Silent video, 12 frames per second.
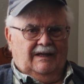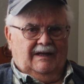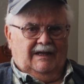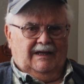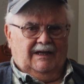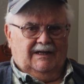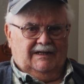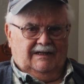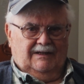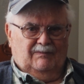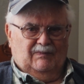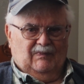And I got
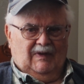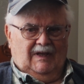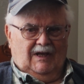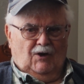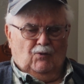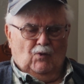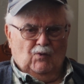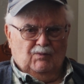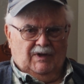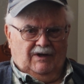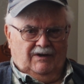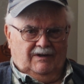a
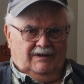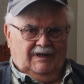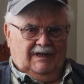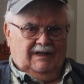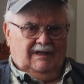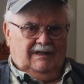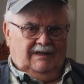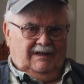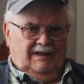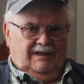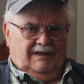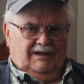room there and
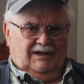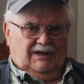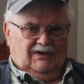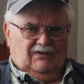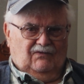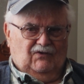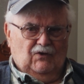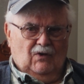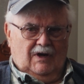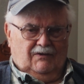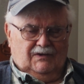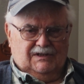got a
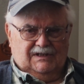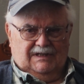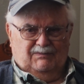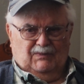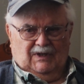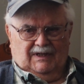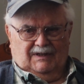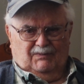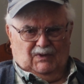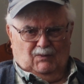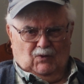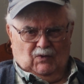few hours sleep and got
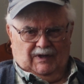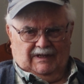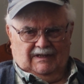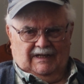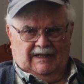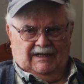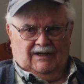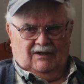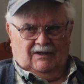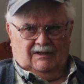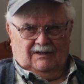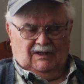up in the morning and
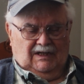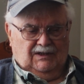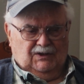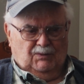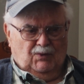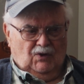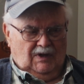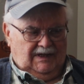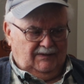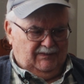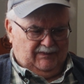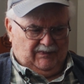headed on into
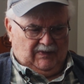Burley.